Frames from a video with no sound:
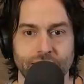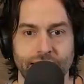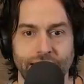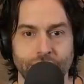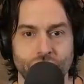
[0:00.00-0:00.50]

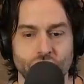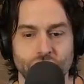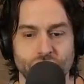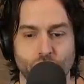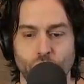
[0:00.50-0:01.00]
and
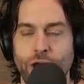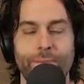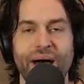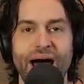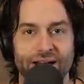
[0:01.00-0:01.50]
just
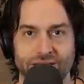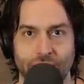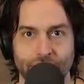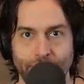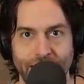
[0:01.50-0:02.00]
rip ass
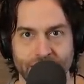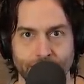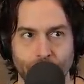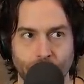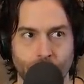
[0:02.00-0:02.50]
on the
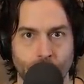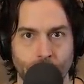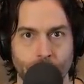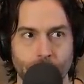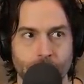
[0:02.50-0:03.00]
basketball
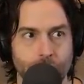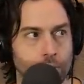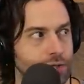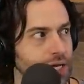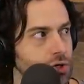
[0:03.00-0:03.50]
court.
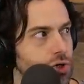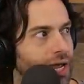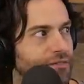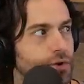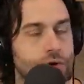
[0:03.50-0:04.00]
You did.
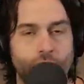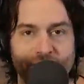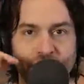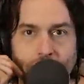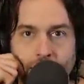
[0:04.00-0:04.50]
If you
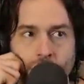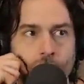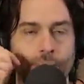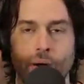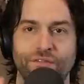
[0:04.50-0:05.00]
caught fire,
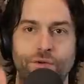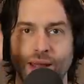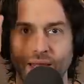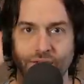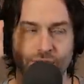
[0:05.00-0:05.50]
bro, if you
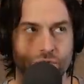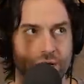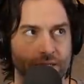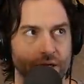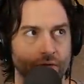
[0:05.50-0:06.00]
made like a few
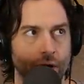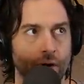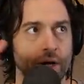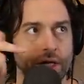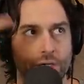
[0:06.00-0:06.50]
shots in a
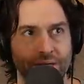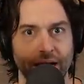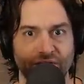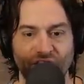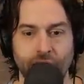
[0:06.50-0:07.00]
row, you'd
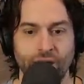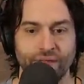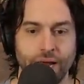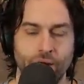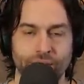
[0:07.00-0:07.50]
catch fire and
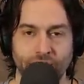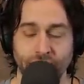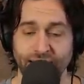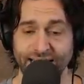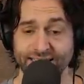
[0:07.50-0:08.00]
the guy would be like,
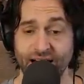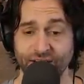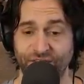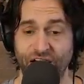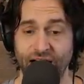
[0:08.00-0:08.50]
he's
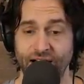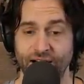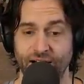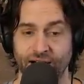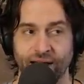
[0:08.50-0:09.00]
on
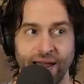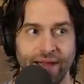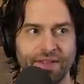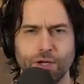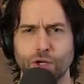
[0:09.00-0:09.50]
fire.
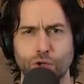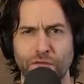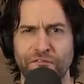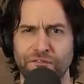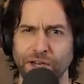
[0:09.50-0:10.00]
And then you could do
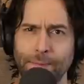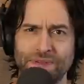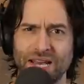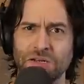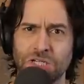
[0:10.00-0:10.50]

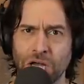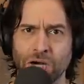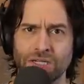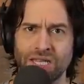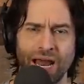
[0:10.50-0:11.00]
flips and
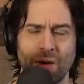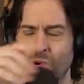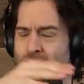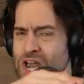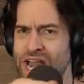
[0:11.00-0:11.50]
dunks that
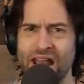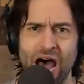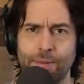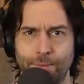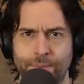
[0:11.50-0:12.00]
were
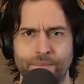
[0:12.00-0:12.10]
not